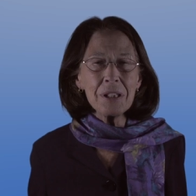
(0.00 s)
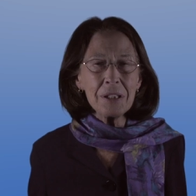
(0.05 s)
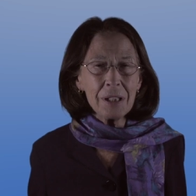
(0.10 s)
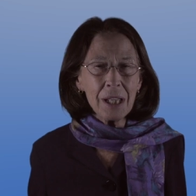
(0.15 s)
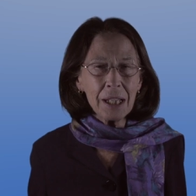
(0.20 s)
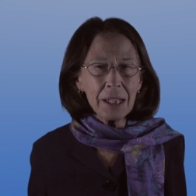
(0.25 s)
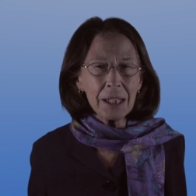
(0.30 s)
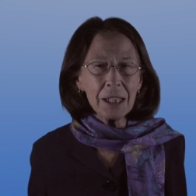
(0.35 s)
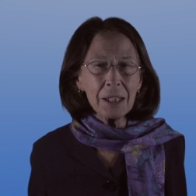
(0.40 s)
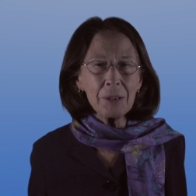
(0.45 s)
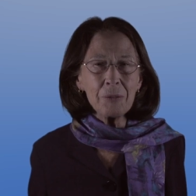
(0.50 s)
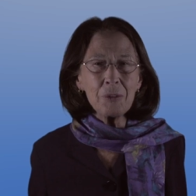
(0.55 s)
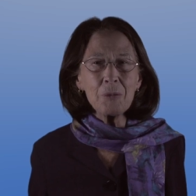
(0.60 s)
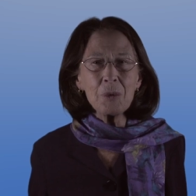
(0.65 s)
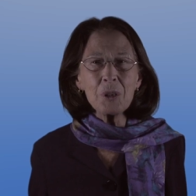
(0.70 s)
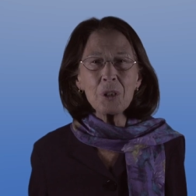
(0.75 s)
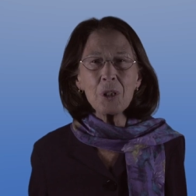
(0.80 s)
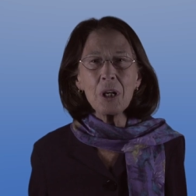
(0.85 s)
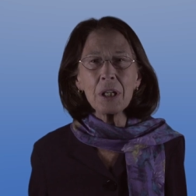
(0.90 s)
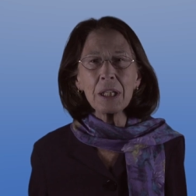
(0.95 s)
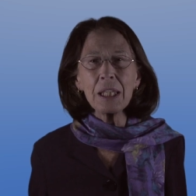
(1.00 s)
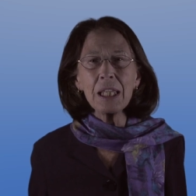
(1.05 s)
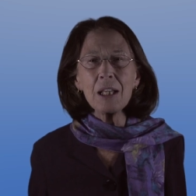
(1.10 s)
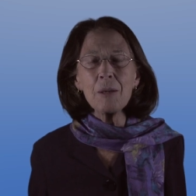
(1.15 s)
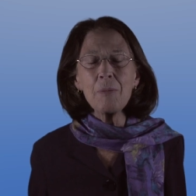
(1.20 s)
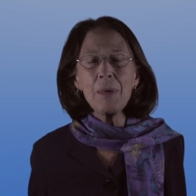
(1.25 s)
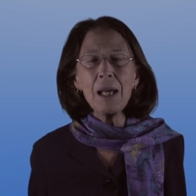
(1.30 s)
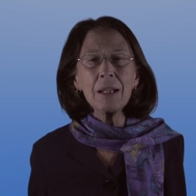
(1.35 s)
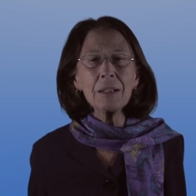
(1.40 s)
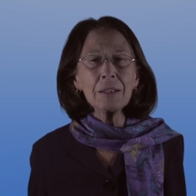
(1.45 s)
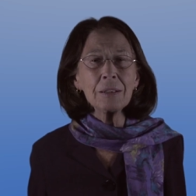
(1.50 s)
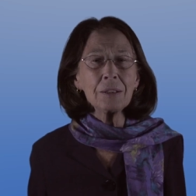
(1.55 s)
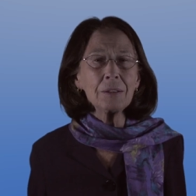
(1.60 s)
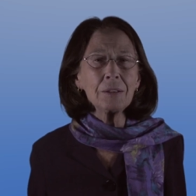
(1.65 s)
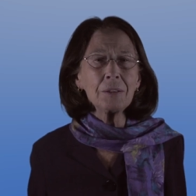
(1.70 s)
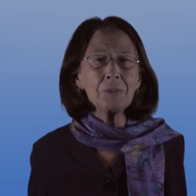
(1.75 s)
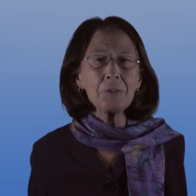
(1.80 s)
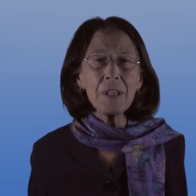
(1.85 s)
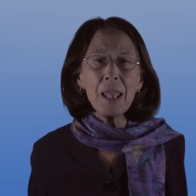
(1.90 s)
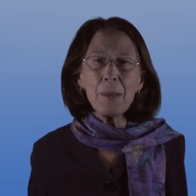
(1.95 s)
study we've been talking about,
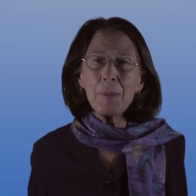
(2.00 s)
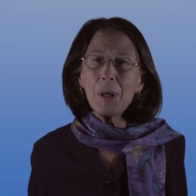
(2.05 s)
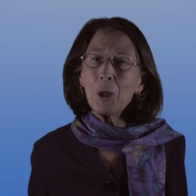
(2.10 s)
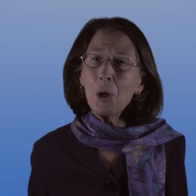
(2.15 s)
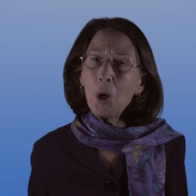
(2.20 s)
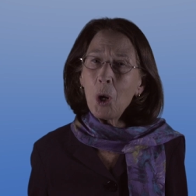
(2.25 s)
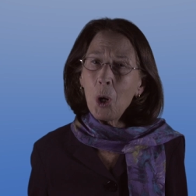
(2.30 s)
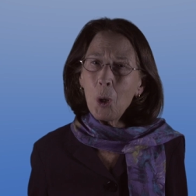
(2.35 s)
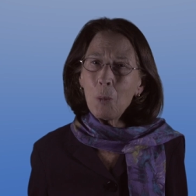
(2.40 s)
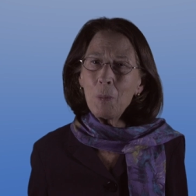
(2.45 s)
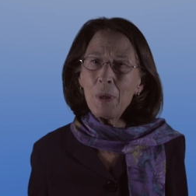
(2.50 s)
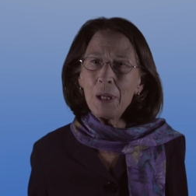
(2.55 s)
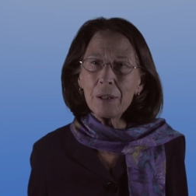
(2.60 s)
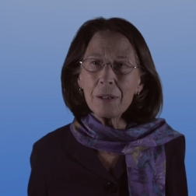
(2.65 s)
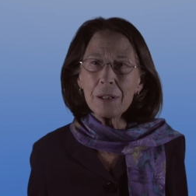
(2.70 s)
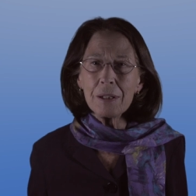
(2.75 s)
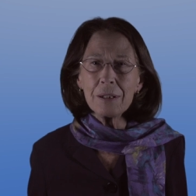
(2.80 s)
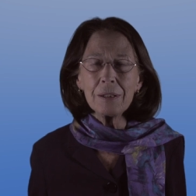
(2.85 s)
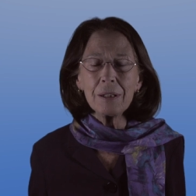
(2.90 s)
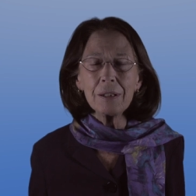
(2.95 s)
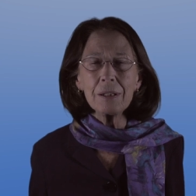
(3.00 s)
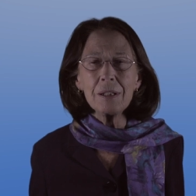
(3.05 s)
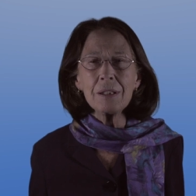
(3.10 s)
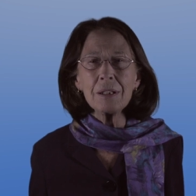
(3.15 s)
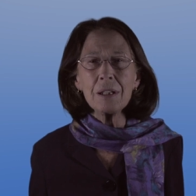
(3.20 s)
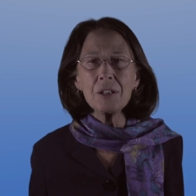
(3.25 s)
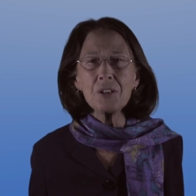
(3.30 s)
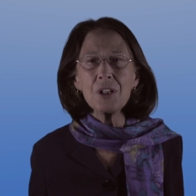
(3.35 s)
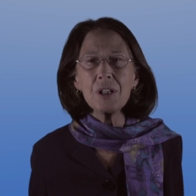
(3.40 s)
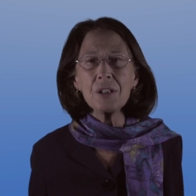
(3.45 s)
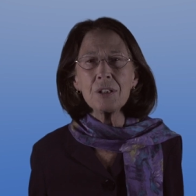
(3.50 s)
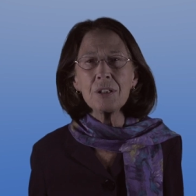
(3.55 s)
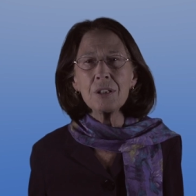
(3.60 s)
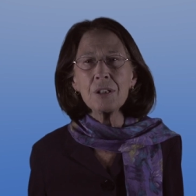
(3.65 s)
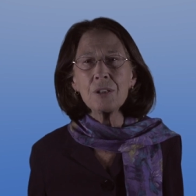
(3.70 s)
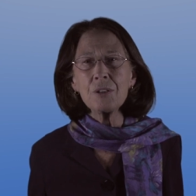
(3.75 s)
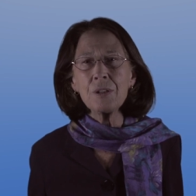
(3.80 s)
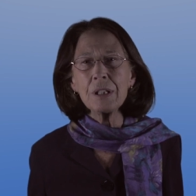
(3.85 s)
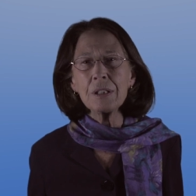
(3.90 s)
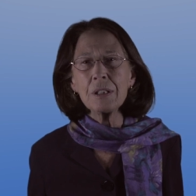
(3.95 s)
and for that matter, all PERI studies on
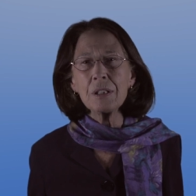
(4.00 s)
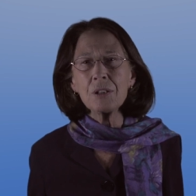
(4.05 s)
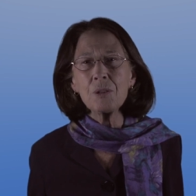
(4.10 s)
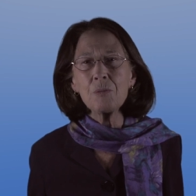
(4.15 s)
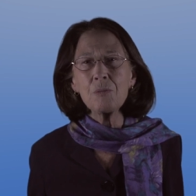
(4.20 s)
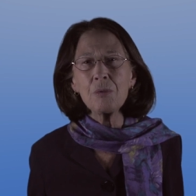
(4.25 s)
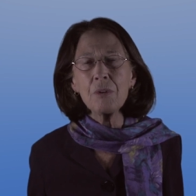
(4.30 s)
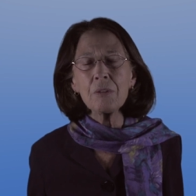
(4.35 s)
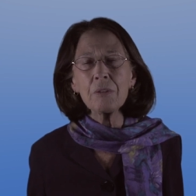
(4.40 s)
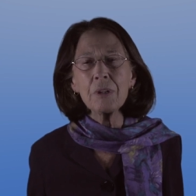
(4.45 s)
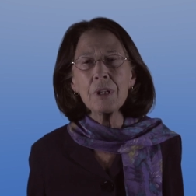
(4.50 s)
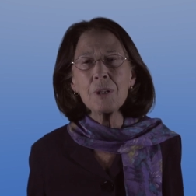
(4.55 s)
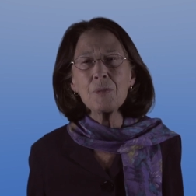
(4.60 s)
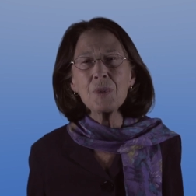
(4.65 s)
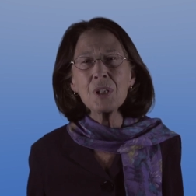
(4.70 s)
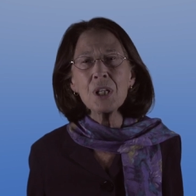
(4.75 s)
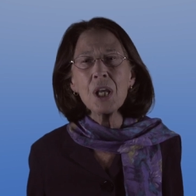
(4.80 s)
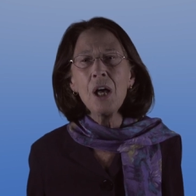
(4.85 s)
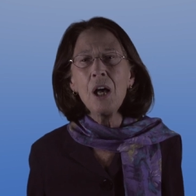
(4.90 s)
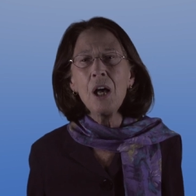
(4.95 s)
just transition programs,